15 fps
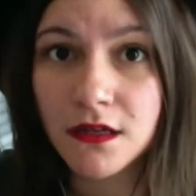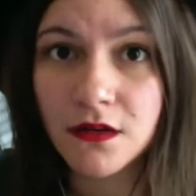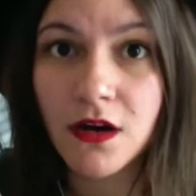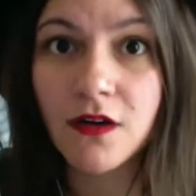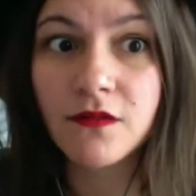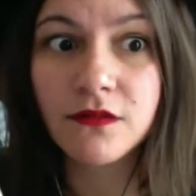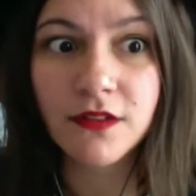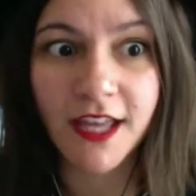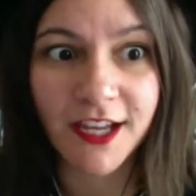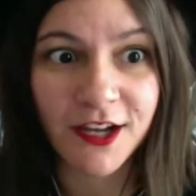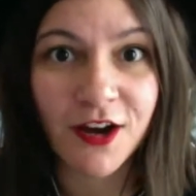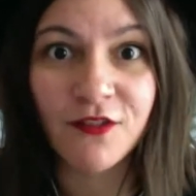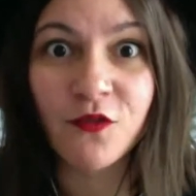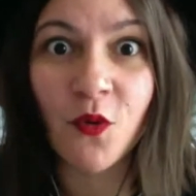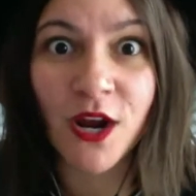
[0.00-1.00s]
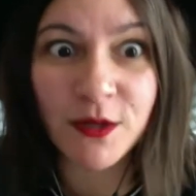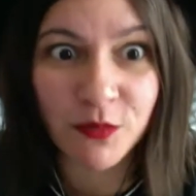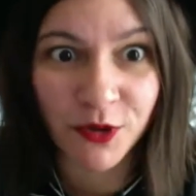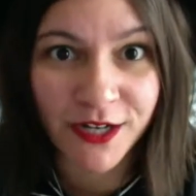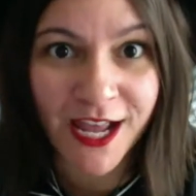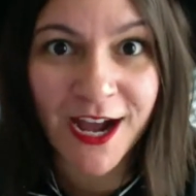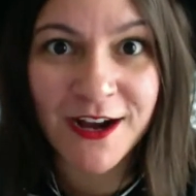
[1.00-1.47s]
a, like avoid
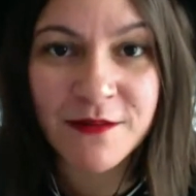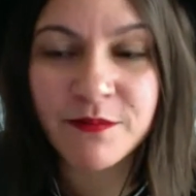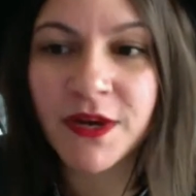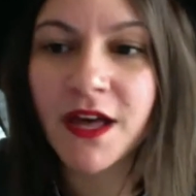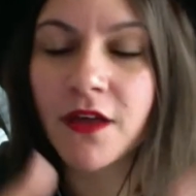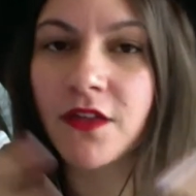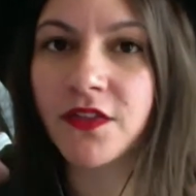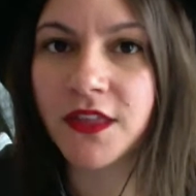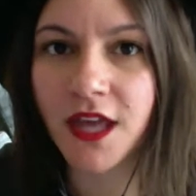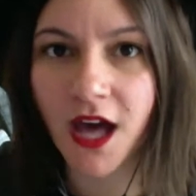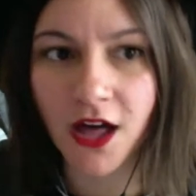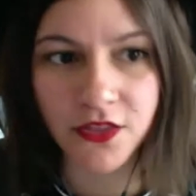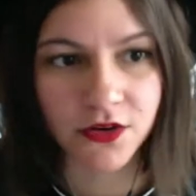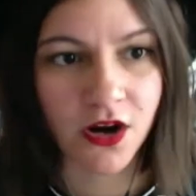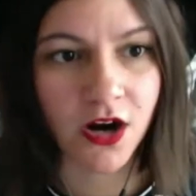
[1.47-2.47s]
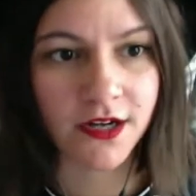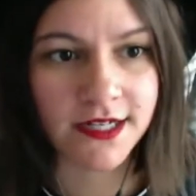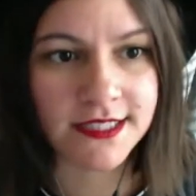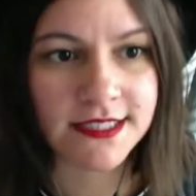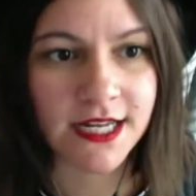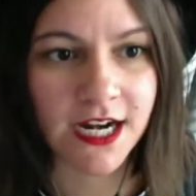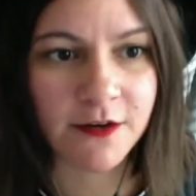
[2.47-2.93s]
burnout but the other
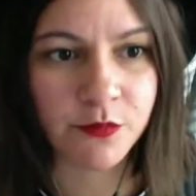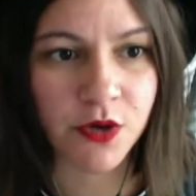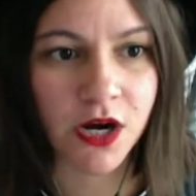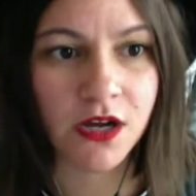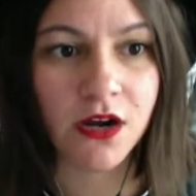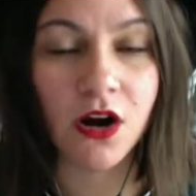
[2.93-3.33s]
artists that i brought